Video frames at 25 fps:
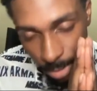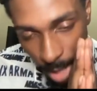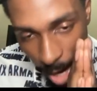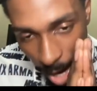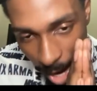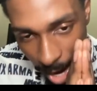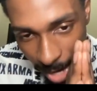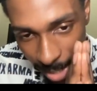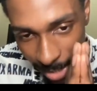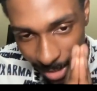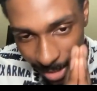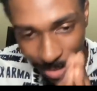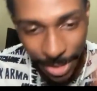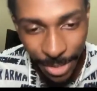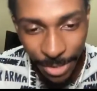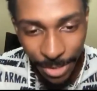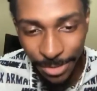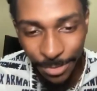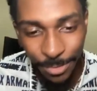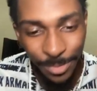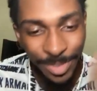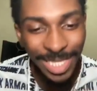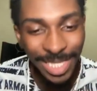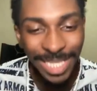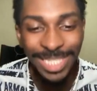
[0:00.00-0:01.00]
All right,
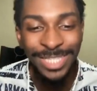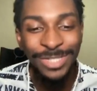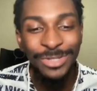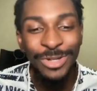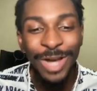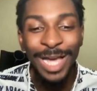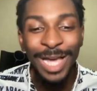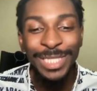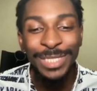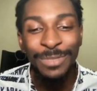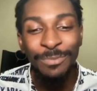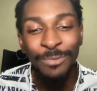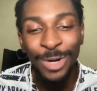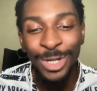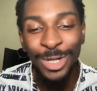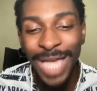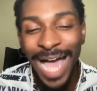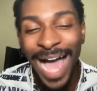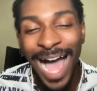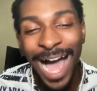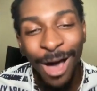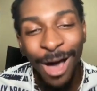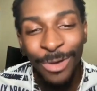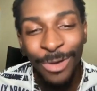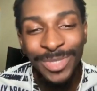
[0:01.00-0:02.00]
so we need to draw some more.
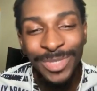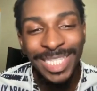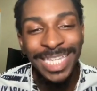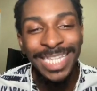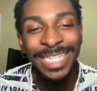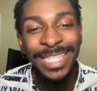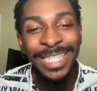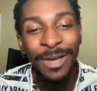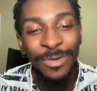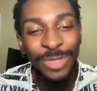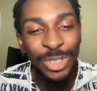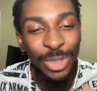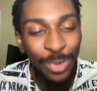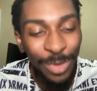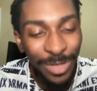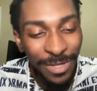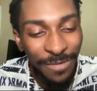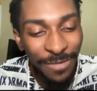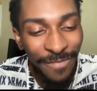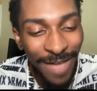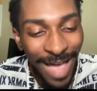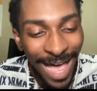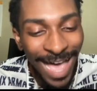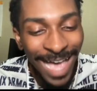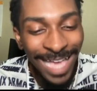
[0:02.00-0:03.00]
I don't see enough
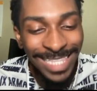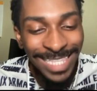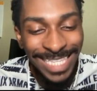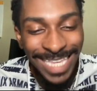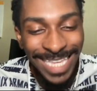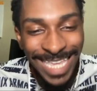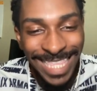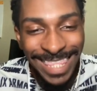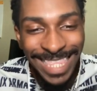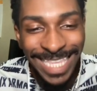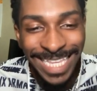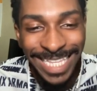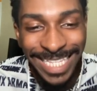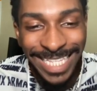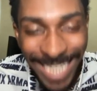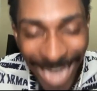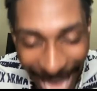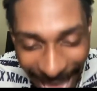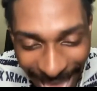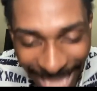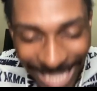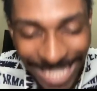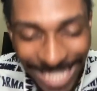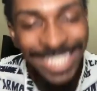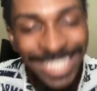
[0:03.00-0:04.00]
25s in the
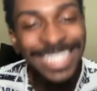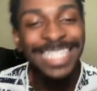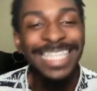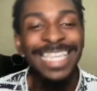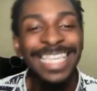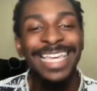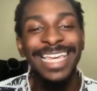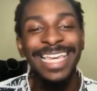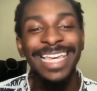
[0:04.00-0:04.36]
chats.